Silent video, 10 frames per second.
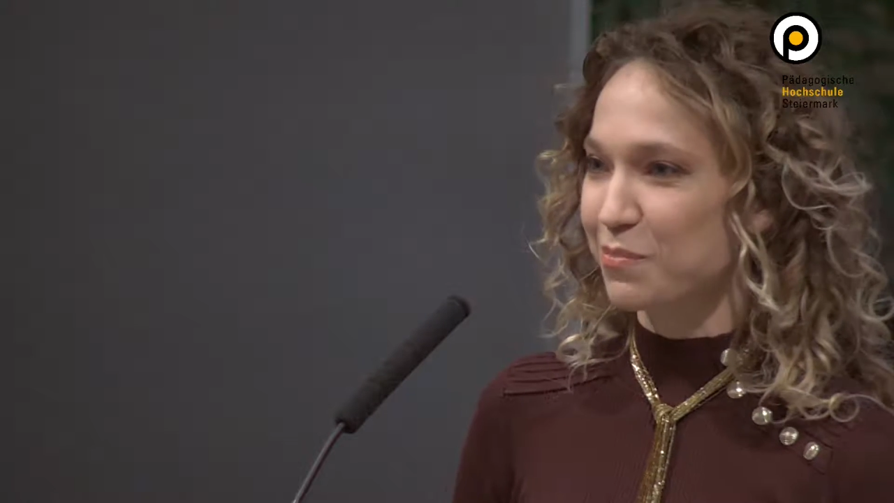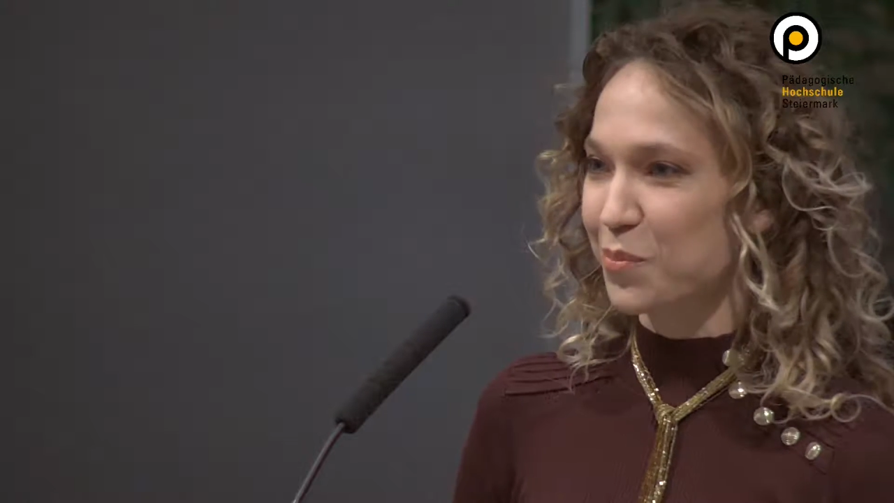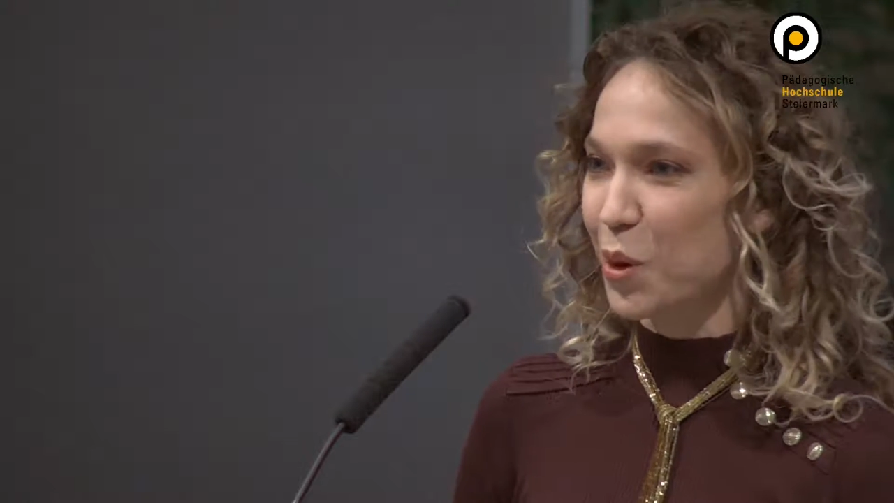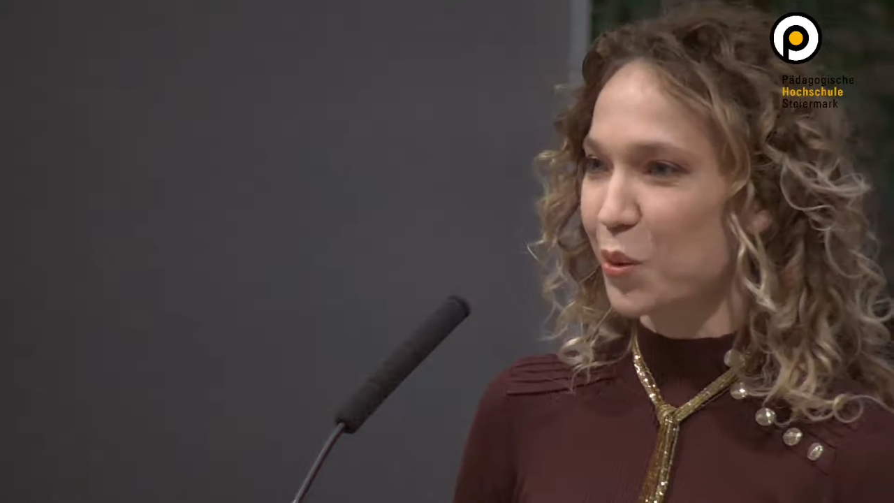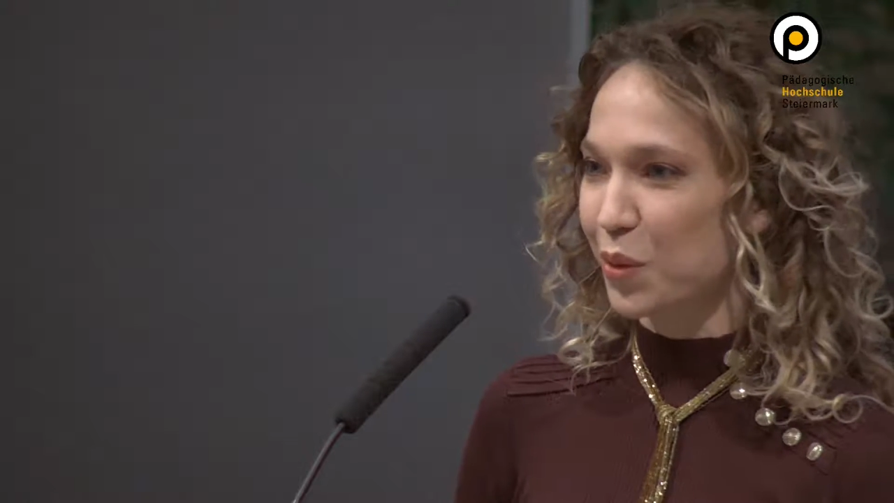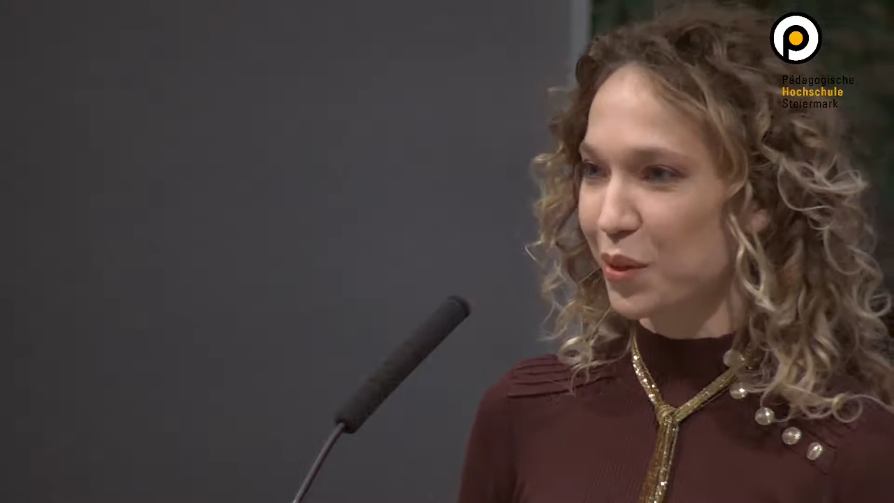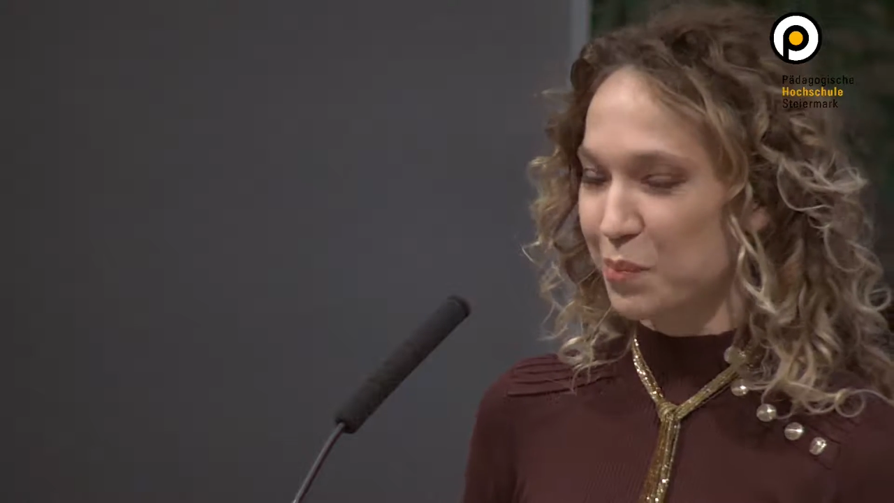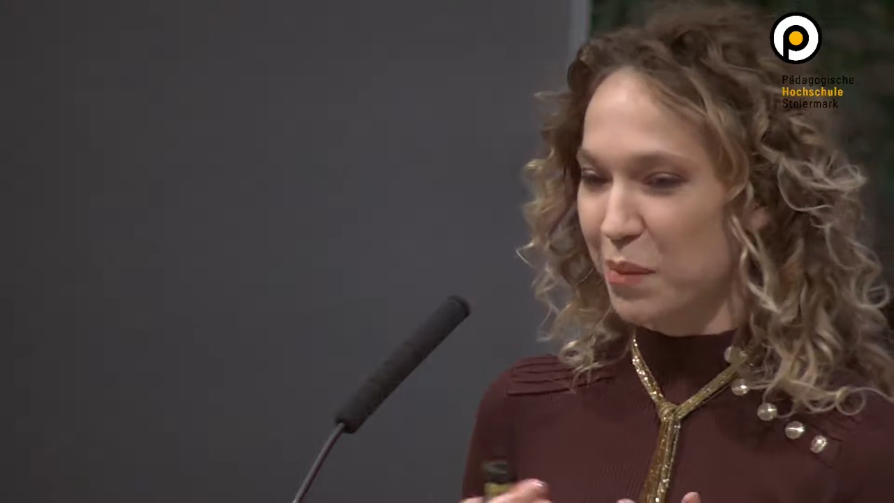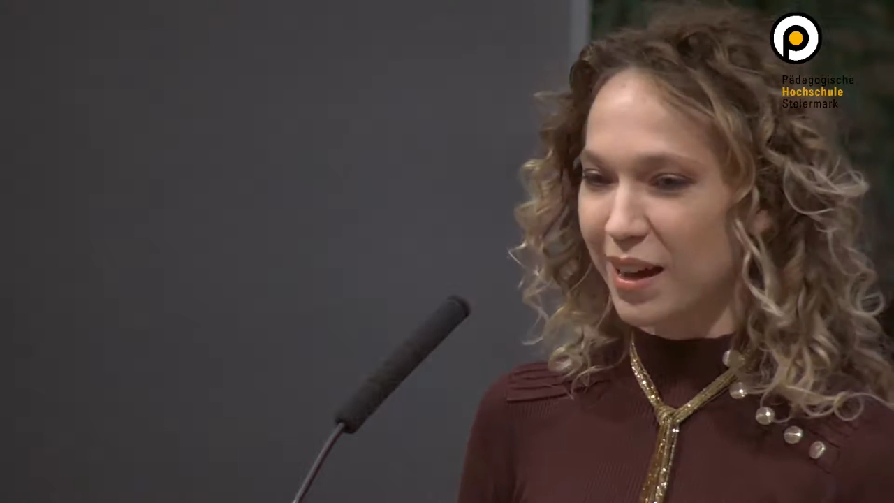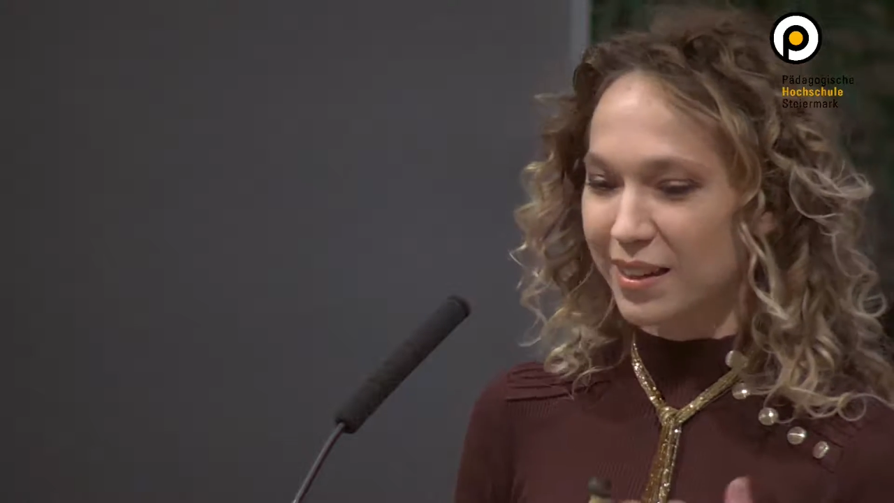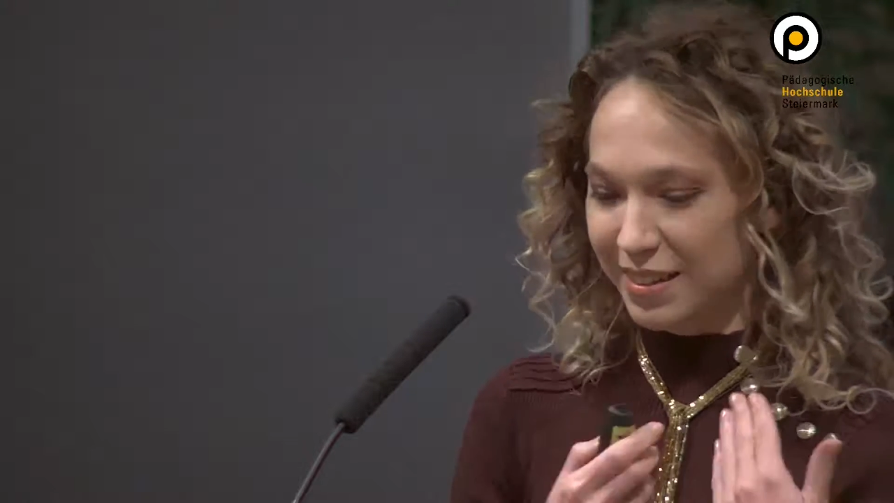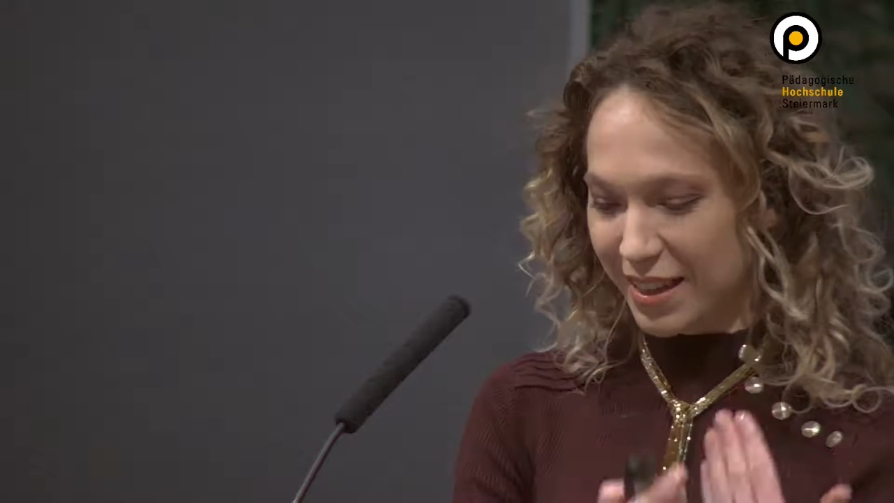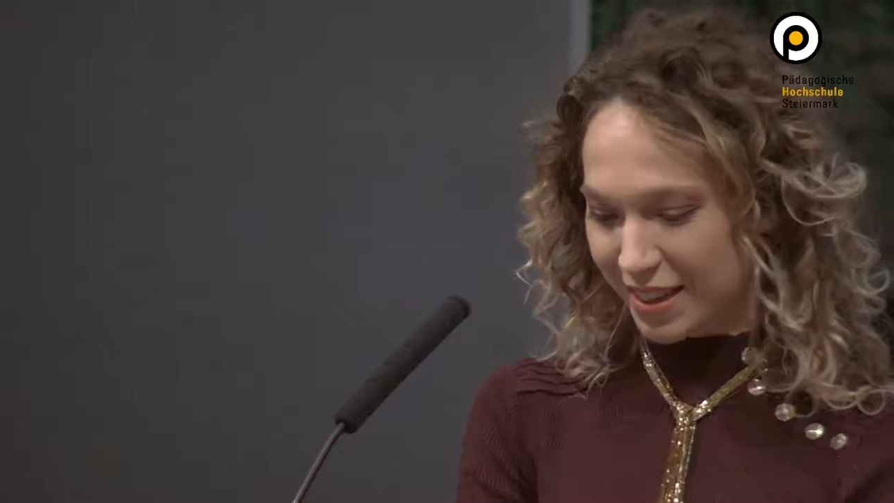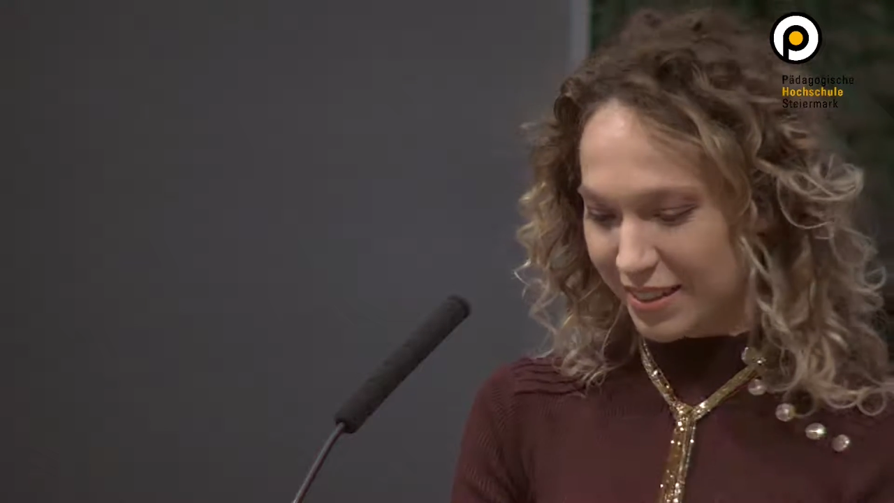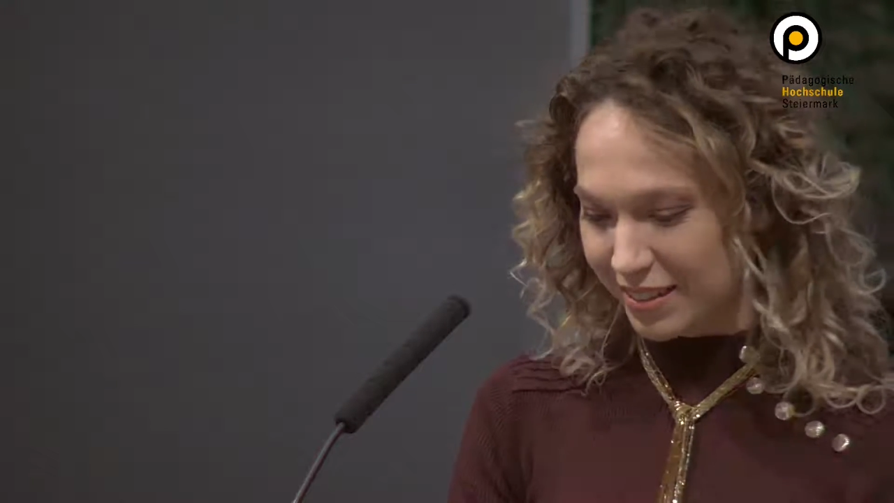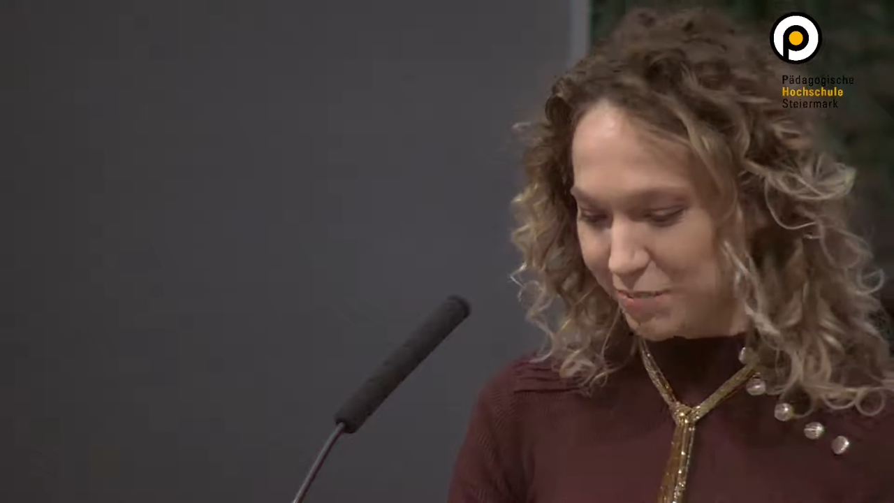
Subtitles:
both mine and